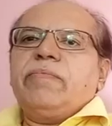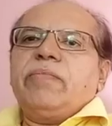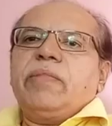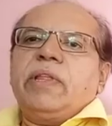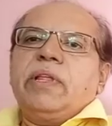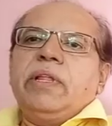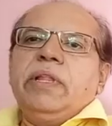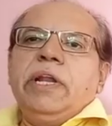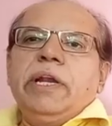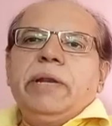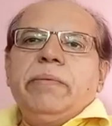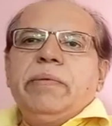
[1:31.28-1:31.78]

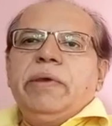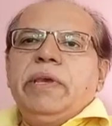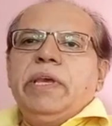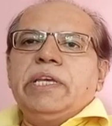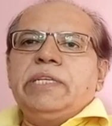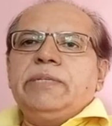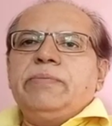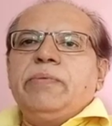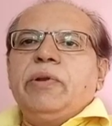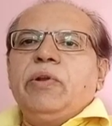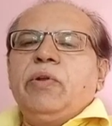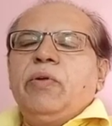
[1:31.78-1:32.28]
Let me
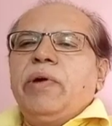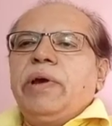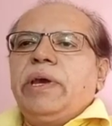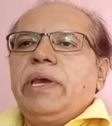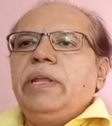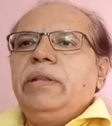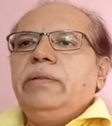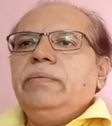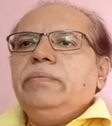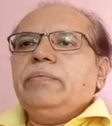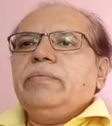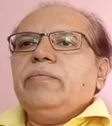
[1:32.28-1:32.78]
explain you
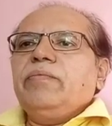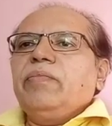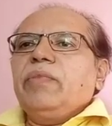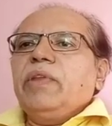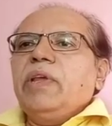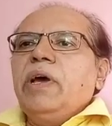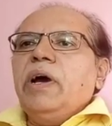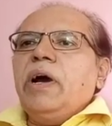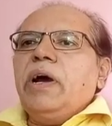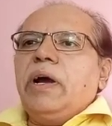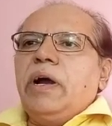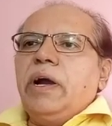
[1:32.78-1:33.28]
again.
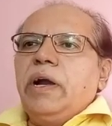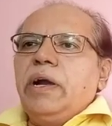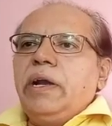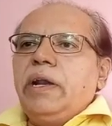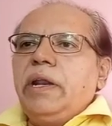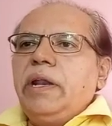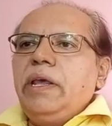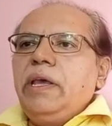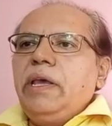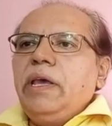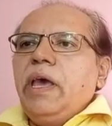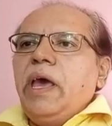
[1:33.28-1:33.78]
A
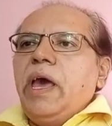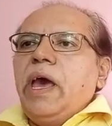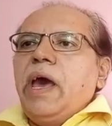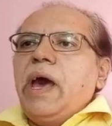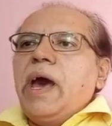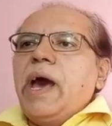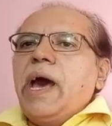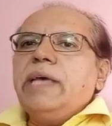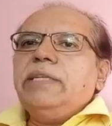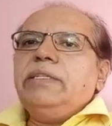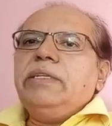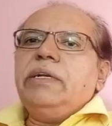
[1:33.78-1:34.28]
country
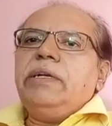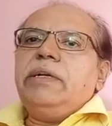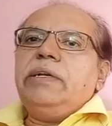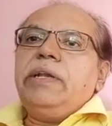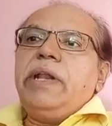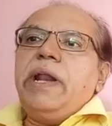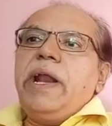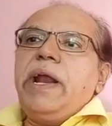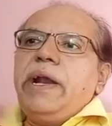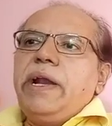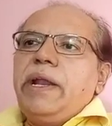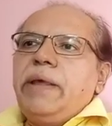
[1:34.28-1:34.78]
has a
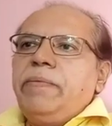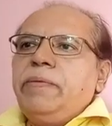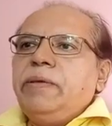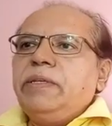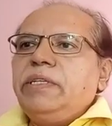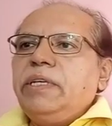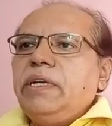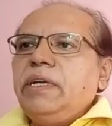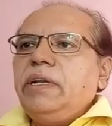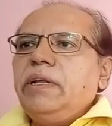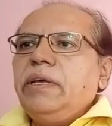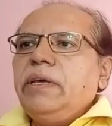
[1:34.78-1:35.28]
trade
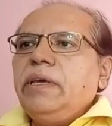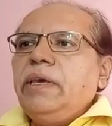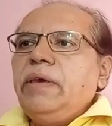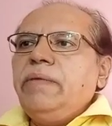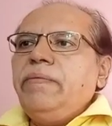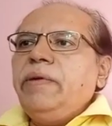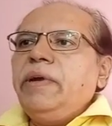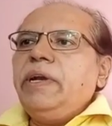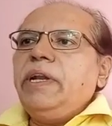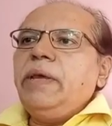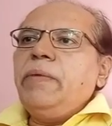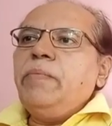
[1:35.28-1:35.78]
deficit if
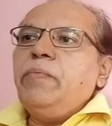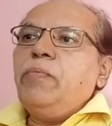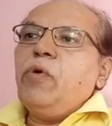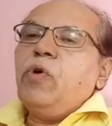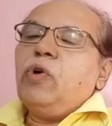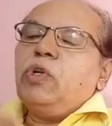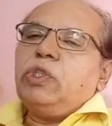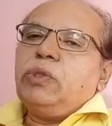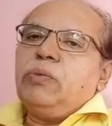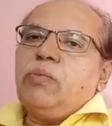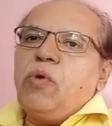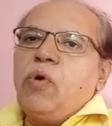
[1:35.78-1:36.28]
it
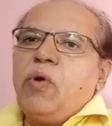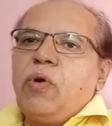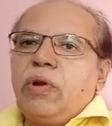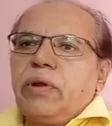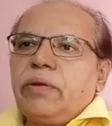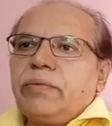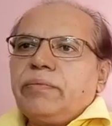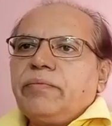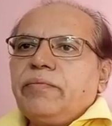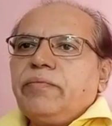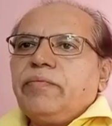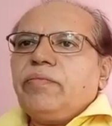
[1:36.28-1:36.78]
imports
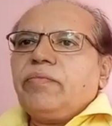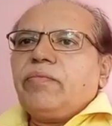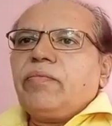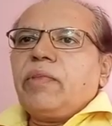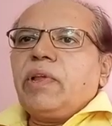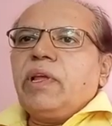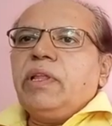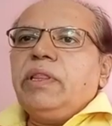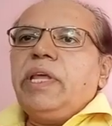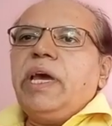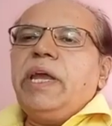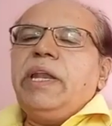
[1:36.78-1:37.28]
more
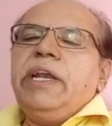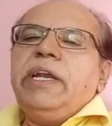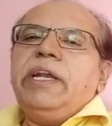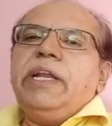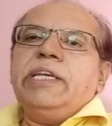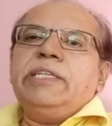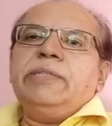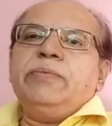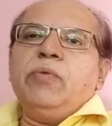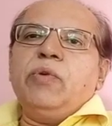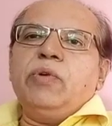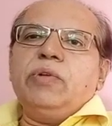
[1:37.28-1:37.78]
than it
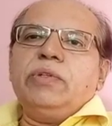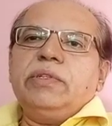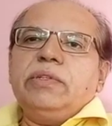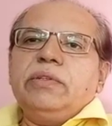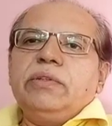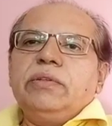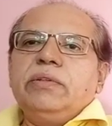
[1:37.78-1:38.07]
exports.